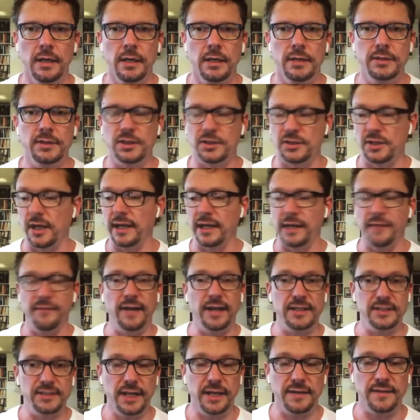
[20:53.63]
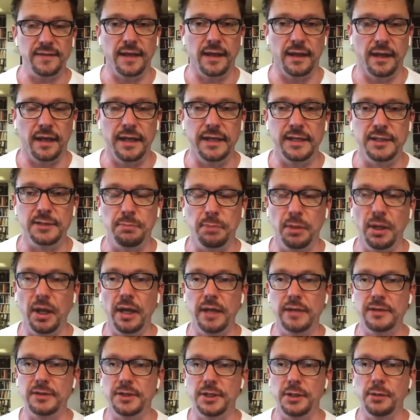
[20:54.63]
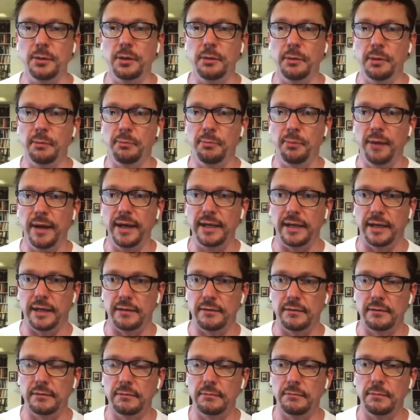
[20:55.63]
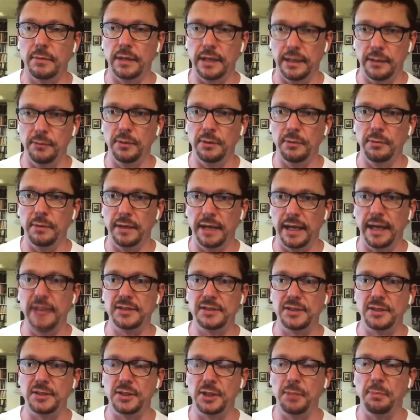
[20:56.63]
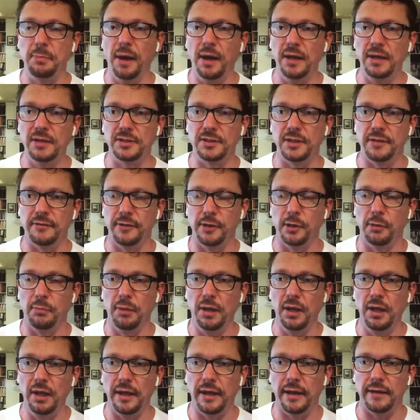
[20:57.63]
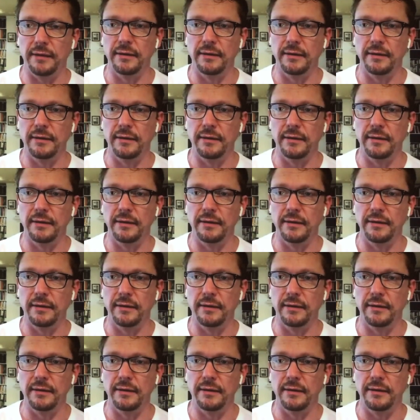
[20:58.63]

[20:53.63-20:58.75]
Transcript: Just like if I checked that lady's blood, she would have been pregnant. It would have been HCG positive in her blood